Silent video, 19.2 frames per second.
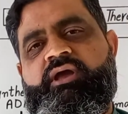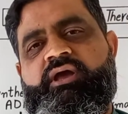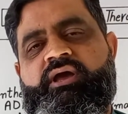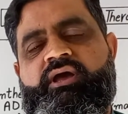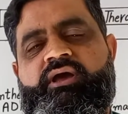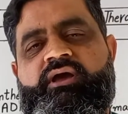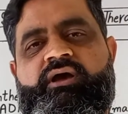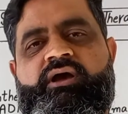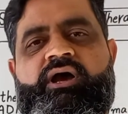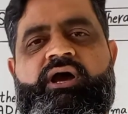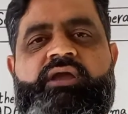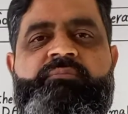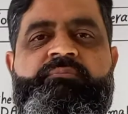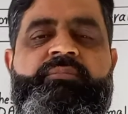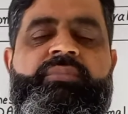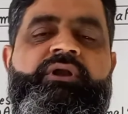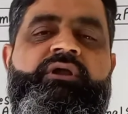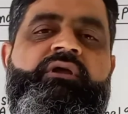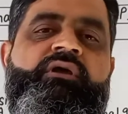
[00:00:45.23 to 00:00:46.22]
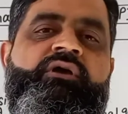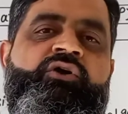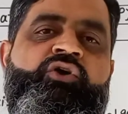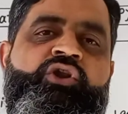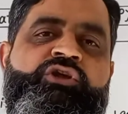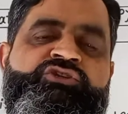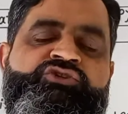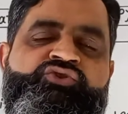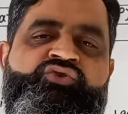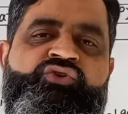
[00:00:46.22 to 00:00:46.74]
uh,
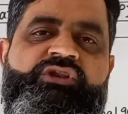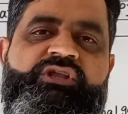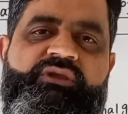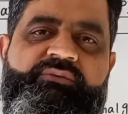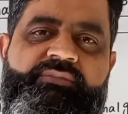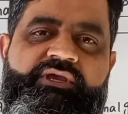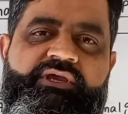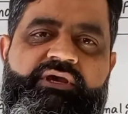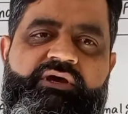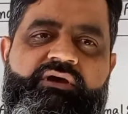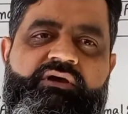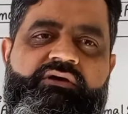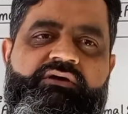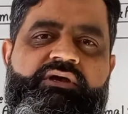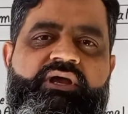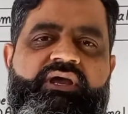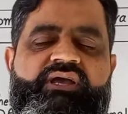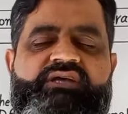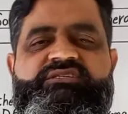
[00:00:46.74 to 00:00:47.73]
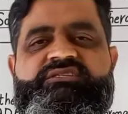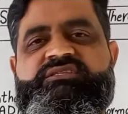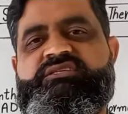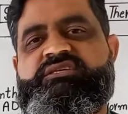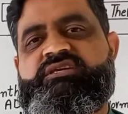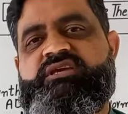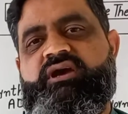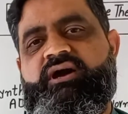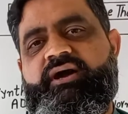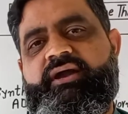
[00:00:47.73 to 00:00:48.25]
hypercholesterolemia,
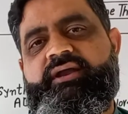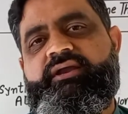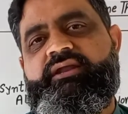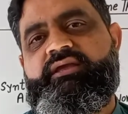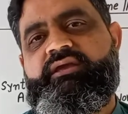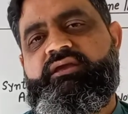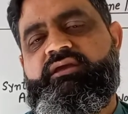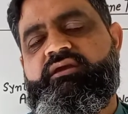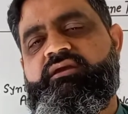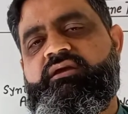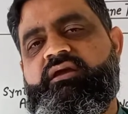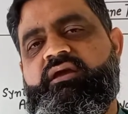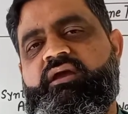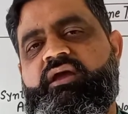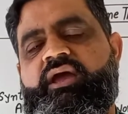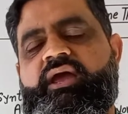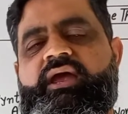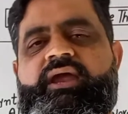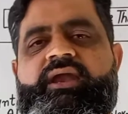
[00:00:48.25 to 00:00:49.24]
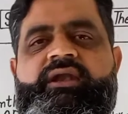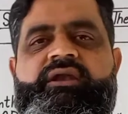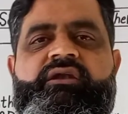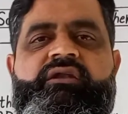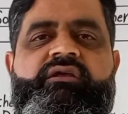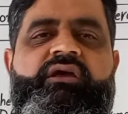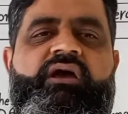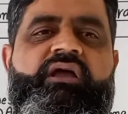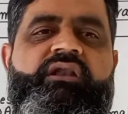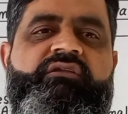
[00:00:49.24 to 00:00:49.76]
SCID
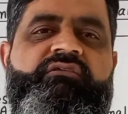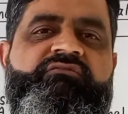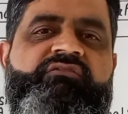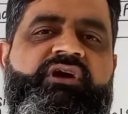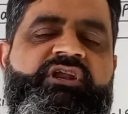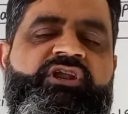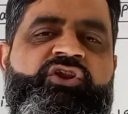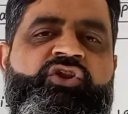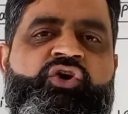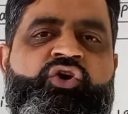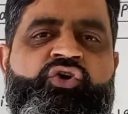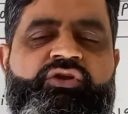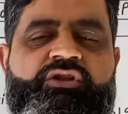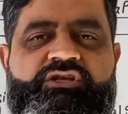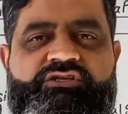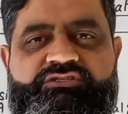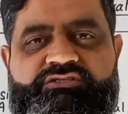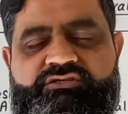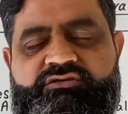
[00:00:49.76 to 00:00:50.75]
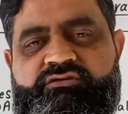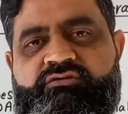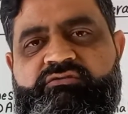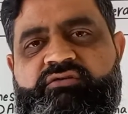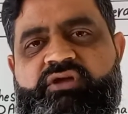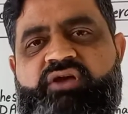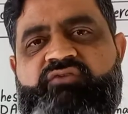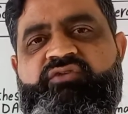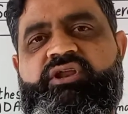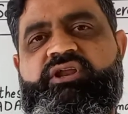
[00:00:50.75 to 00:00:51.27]
and a very long list,
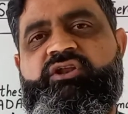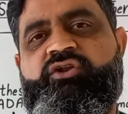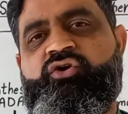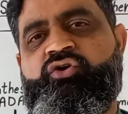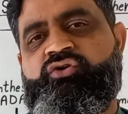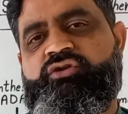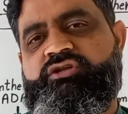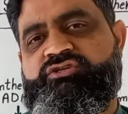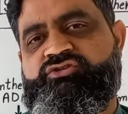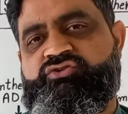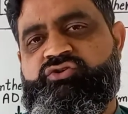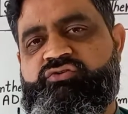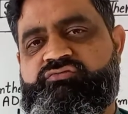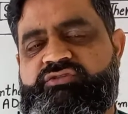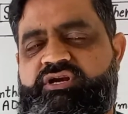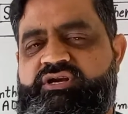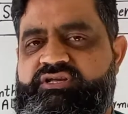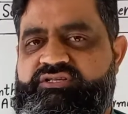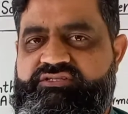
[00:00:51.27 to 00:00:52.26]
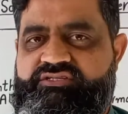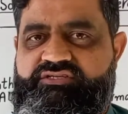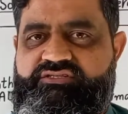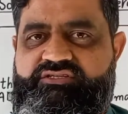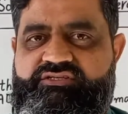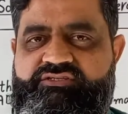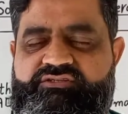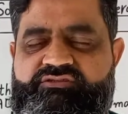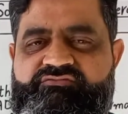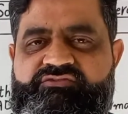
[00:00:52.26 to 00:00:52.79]
a very long list of the
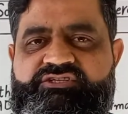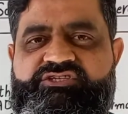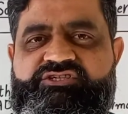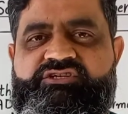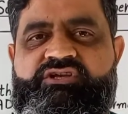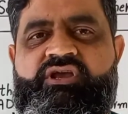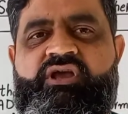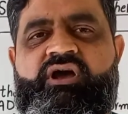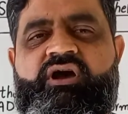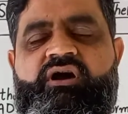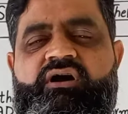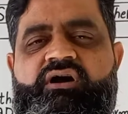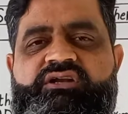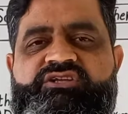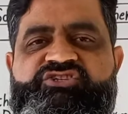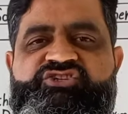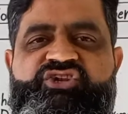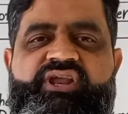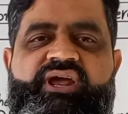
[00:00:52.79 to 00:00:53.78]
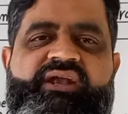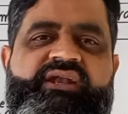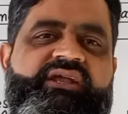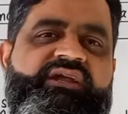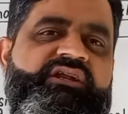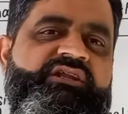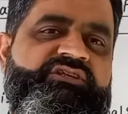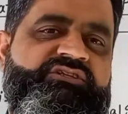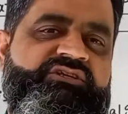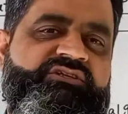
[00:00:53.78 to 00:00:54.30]
diseases which are
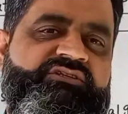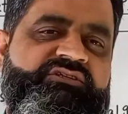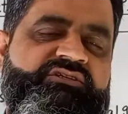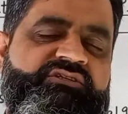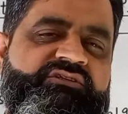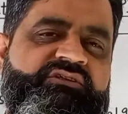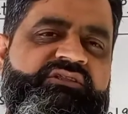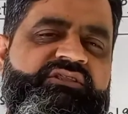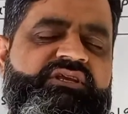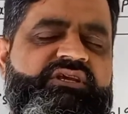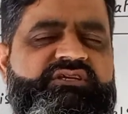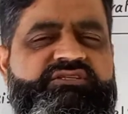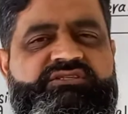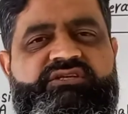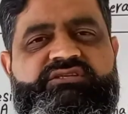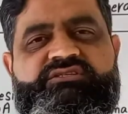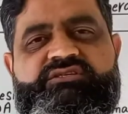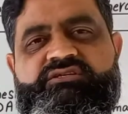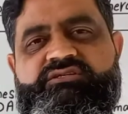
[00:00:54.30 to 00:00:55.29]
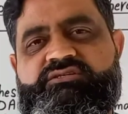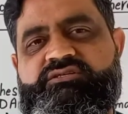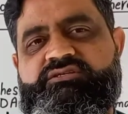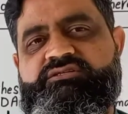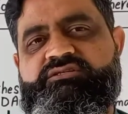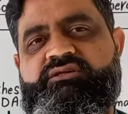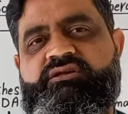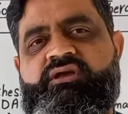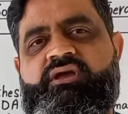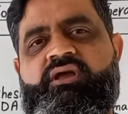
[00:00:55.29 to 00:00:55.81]
genetic diseases. These
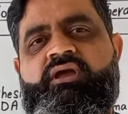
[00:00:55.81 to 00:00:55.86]
diseases